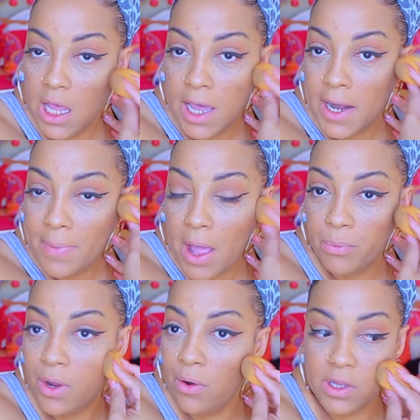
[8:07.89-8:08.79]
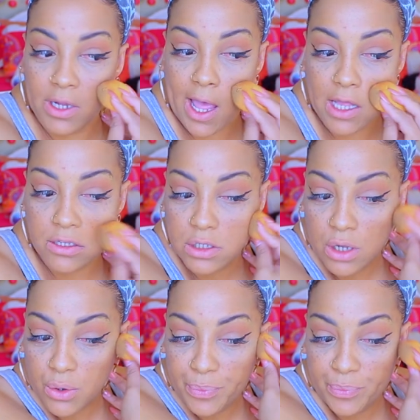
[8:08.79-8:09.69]
And I'm not with all of that,
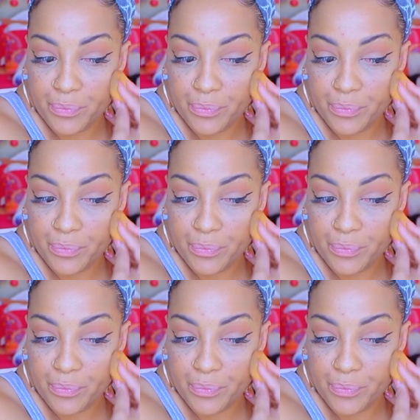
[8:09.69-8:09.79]
so.